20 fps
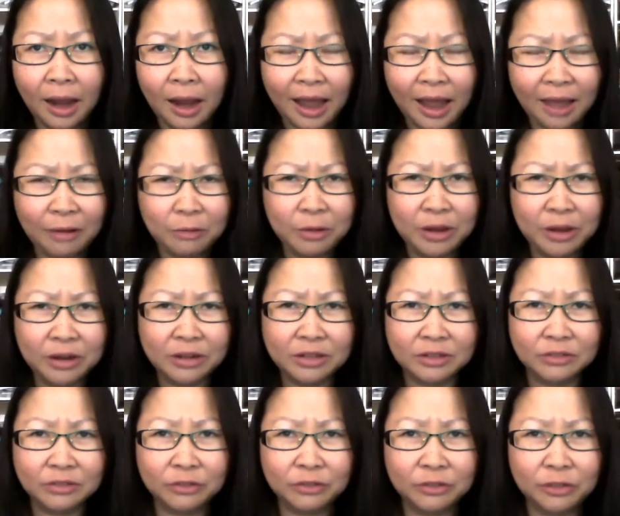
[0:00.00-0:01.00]
I went
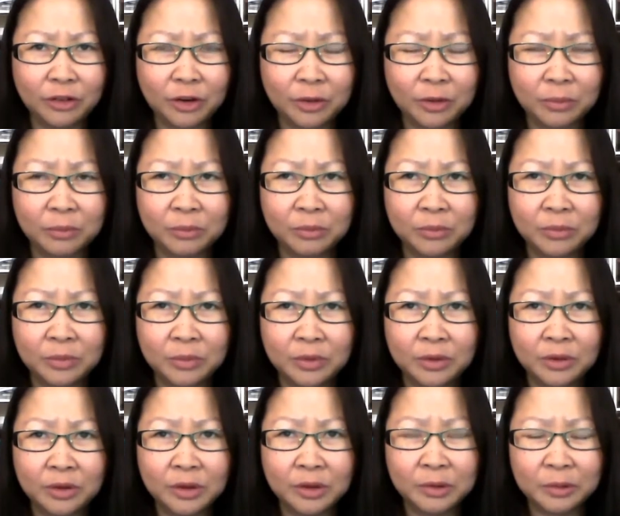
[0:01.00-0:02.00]
from,
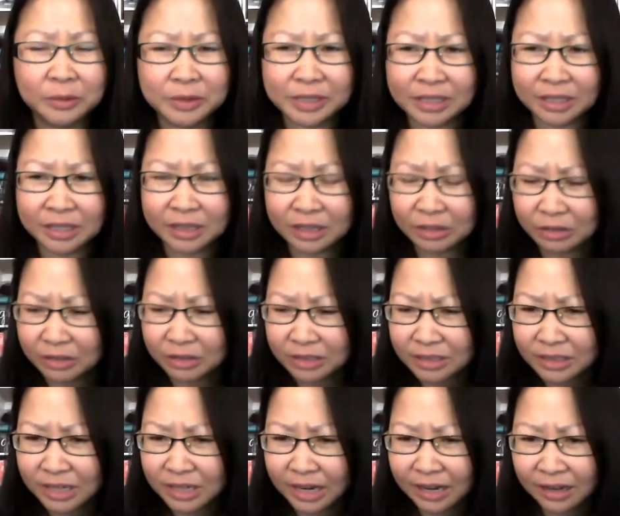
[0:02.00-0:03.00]
what was it,
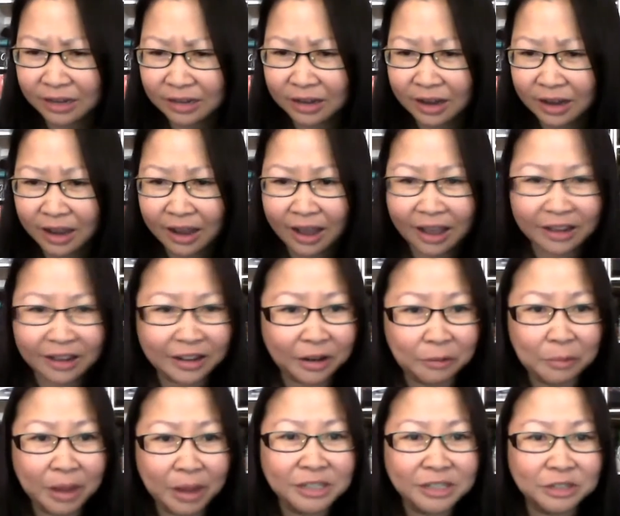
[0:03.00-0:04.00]
Thursday? And now,
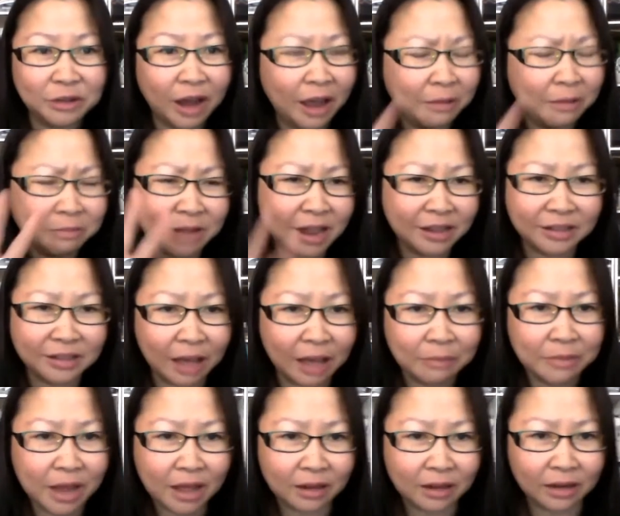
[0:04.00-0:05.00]
mind you, I'm
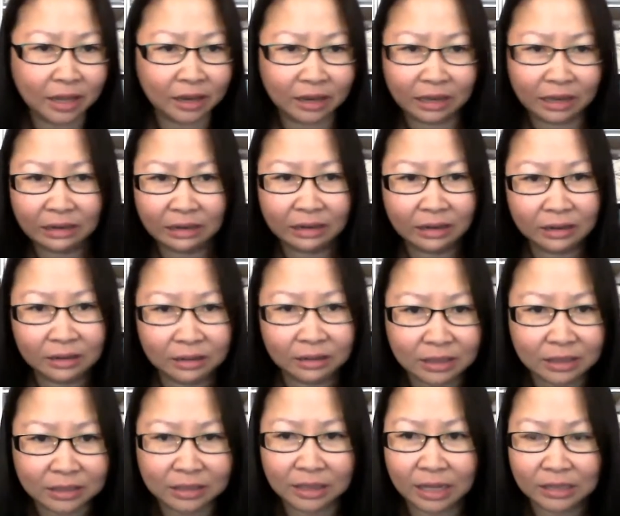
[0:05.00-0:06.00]
not like in
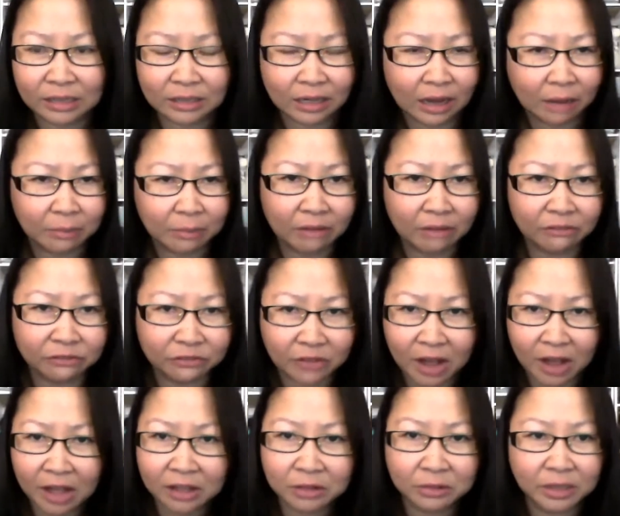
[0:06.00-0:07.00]
this election. Like, I'm not
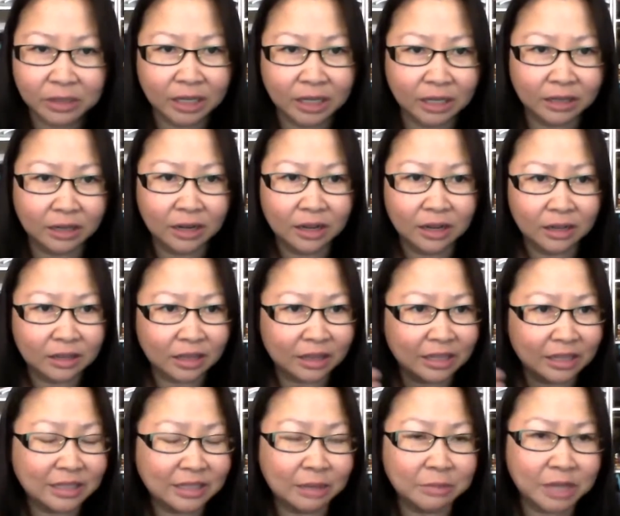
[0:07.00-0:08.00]
following it. The
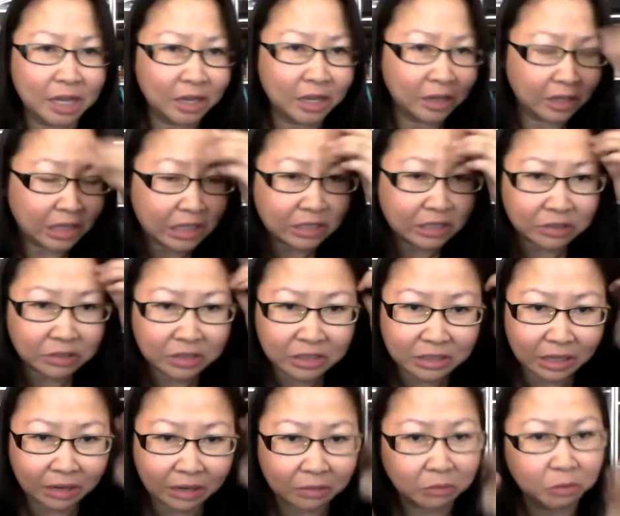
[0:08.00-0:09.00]
things I'm telling you, these are
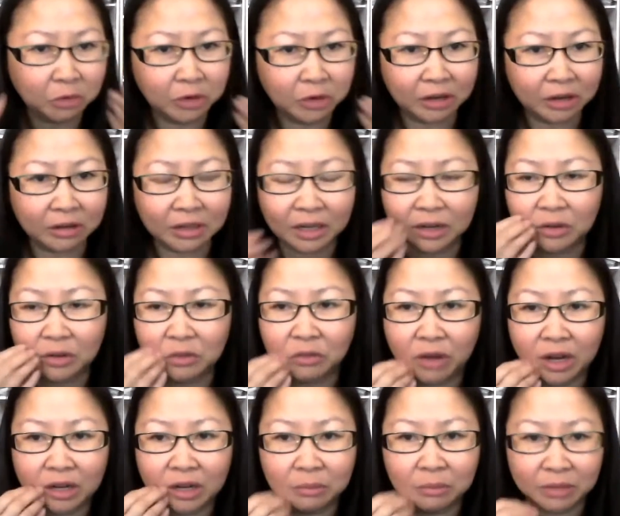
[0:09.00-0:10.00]
just like weird little
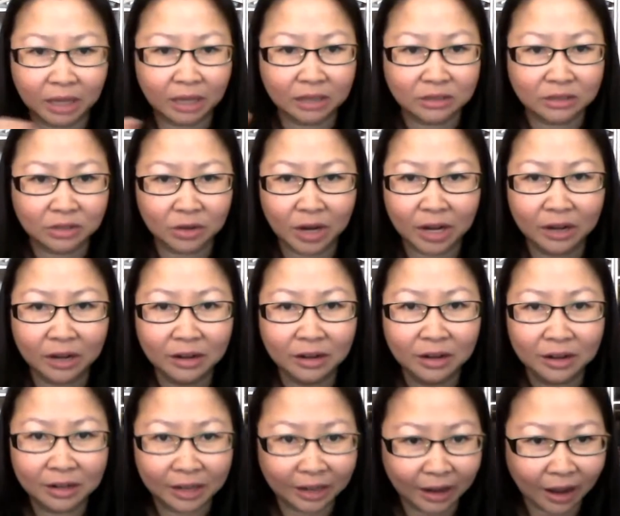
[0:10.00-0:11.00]
random things. Okay,
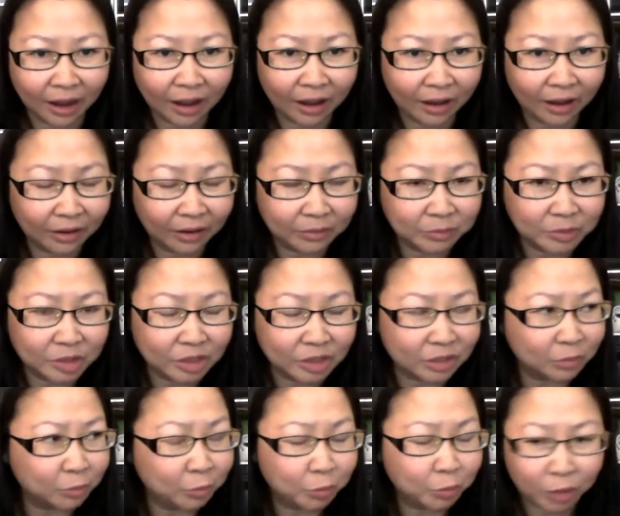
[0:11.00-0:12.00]
like I'm
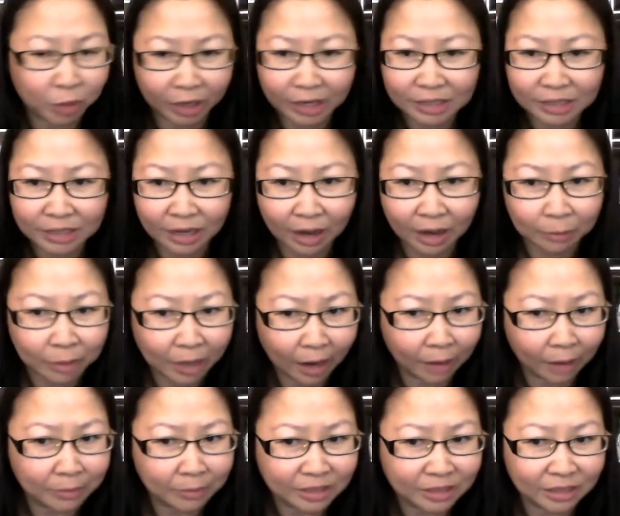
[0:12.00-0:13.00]
just, like I said, I'm a
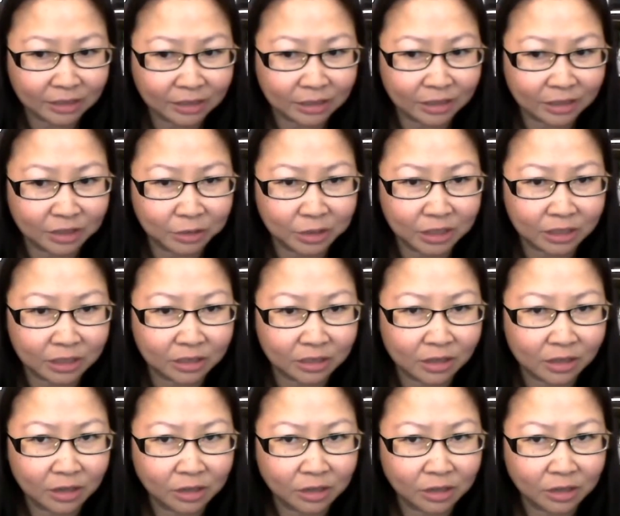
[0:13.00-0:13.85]
common sense enthusiast.